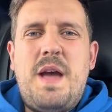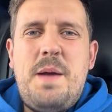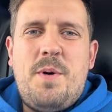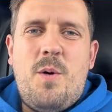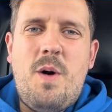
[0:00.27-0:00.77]

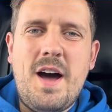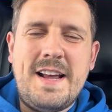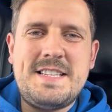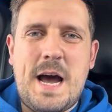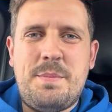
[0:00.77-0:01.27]
people, what
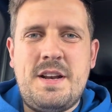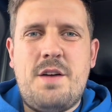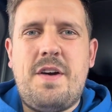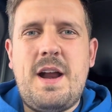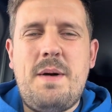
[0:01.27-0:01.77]
is happening?
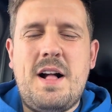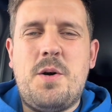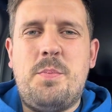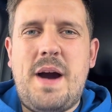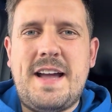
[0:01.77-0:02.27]
You're very
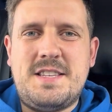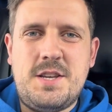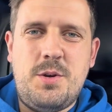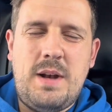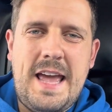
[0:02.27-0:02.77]
welcome back
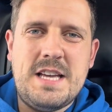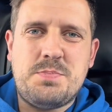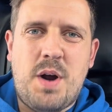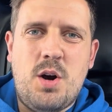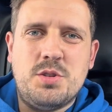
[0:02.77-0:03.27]
to Leeds
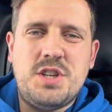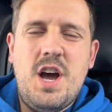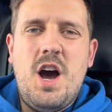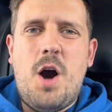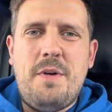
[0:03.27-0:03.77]
Bros.
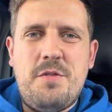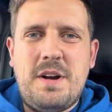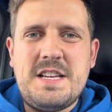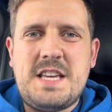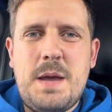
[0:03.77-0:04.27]
Hope
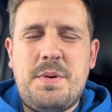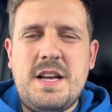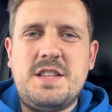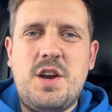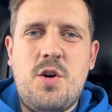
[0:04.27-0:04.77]
everybody's keeping
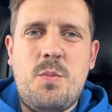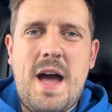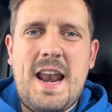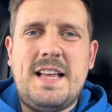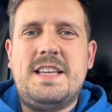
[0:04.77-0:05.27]
and doing
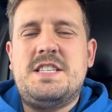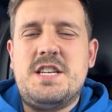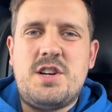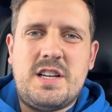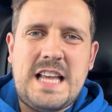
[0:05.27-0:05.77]
well. And this
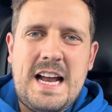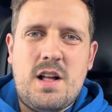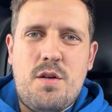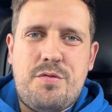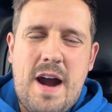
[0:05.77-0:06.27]
is your
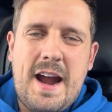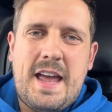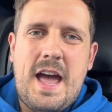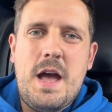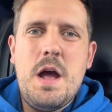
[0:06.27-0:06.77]
Daniel
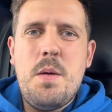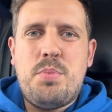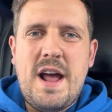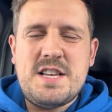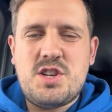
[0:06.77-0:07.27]
Farke
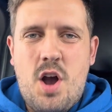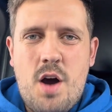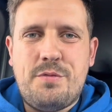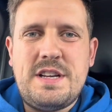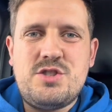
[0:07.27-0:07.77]
press
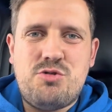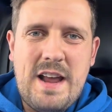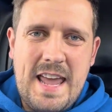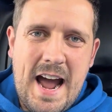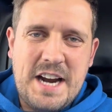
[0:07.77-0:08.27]
conference
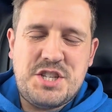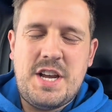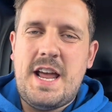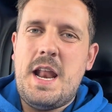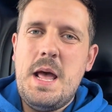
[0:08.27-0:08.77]

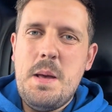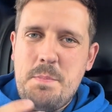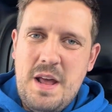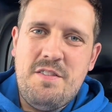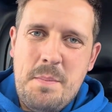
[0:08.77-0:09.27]
reaction.
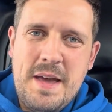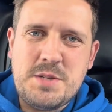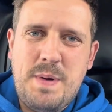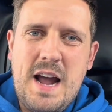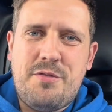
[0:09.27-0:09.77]
Bit of a
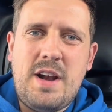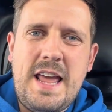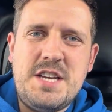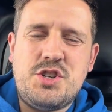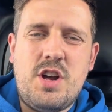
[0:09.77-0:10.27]
mixed bag for
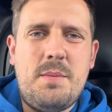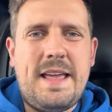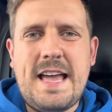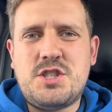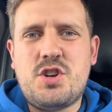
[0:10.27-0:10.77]
Leeds United, but
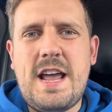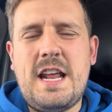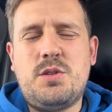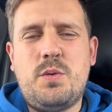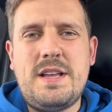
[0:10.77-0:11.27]
get straight
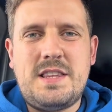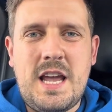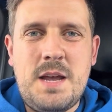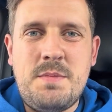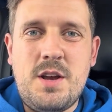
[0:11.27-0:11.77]
into it.
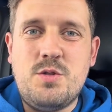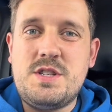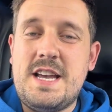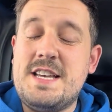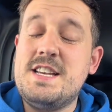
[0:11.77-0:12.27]
Team
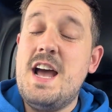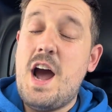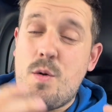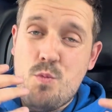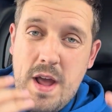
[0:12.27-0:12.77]
news is,
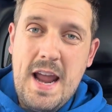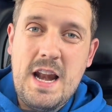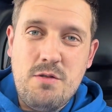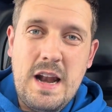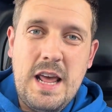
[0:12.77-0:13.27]
and
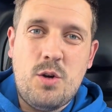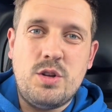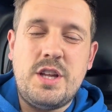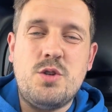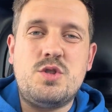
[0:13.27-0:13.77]
really
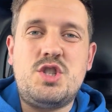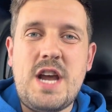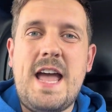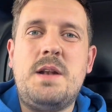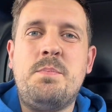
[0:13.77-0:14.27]
good news,
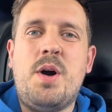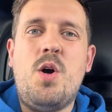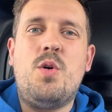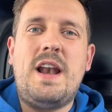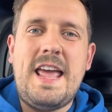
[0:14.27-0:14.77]

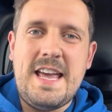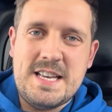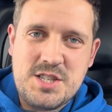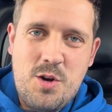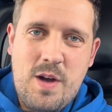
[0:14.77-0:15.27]
BOGLE
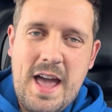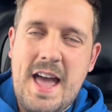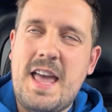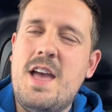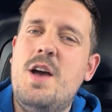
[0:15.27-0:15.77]
is
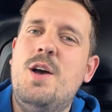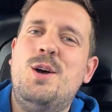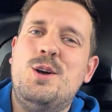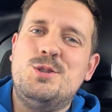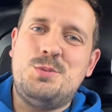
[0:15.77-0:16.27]
okay.
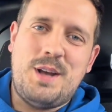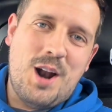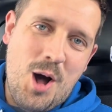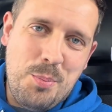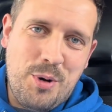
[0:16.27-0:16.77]
So we can
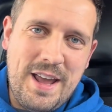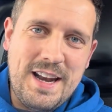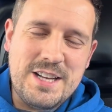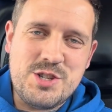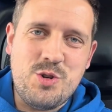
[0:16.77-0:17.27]
all
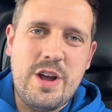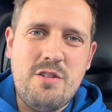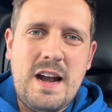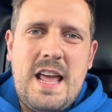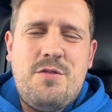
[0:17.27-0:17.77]
breathe a sigh of
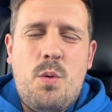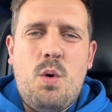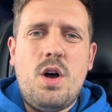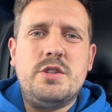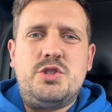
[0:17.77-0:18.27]
relief. It
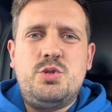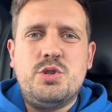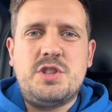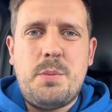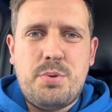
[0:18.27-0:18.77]
was
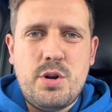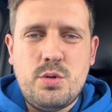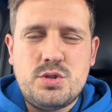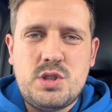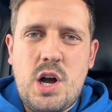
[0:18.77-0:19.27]
just a
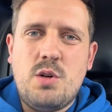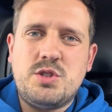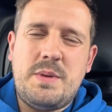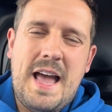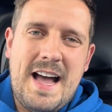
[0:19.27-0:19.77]
bruised toe.
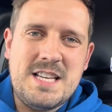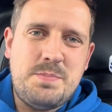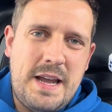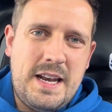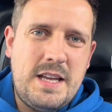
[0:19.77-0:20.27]
So he has
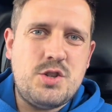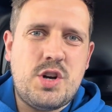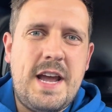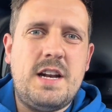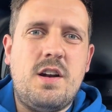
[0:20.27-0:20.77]
been in
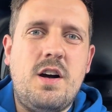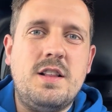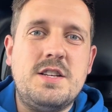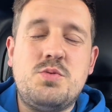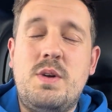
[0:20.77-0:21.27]
training
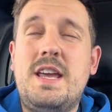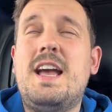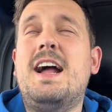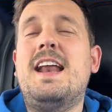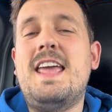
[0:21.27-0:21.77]
all this week
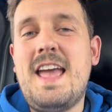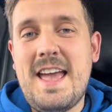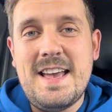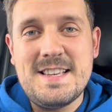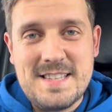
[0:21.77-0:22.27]
and he
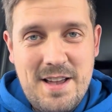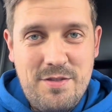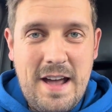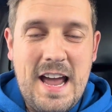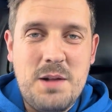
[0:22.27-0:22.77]
is
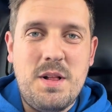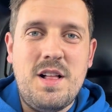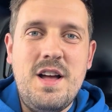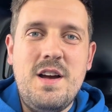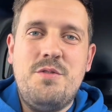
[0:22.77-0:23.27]

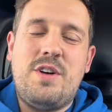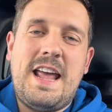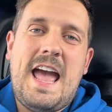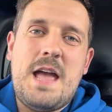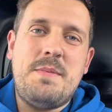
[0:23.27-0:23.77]
available for the
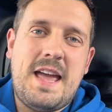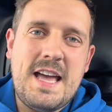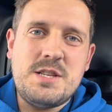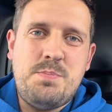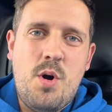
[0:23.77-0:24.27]
game
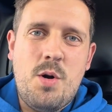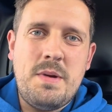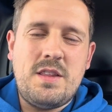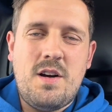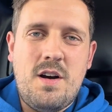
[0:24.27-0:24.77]
against
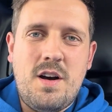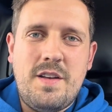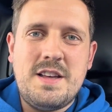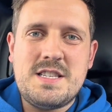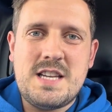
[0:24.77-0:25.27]
Bournemouth
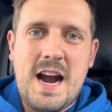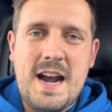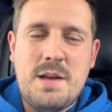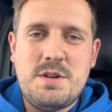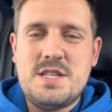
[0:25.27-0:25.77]
on
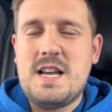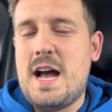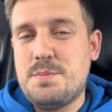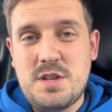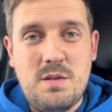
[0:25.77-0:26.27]
Saturday, which is
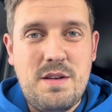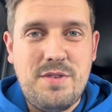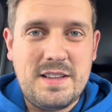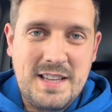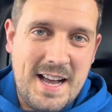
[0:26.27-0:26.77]
absolutely
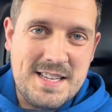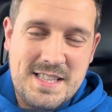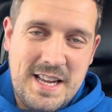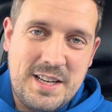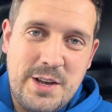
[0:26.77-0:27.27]

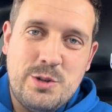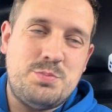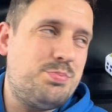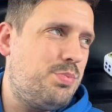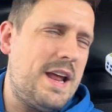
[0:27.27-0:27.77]
fantastic news.
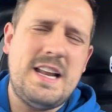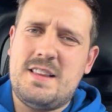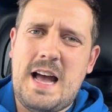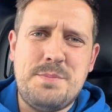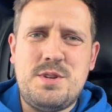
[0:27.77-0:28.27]

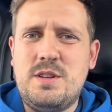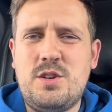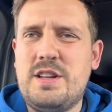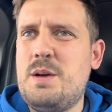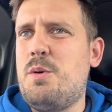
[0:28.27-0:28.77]
Brilliant,
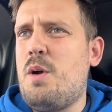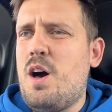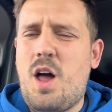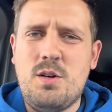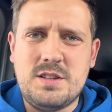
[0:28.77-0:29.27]
absolutely. I think we're
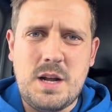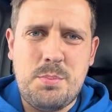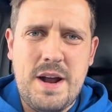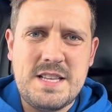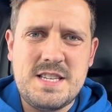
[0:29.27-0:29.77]
all holding our
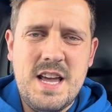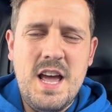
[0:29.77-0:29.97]
breaths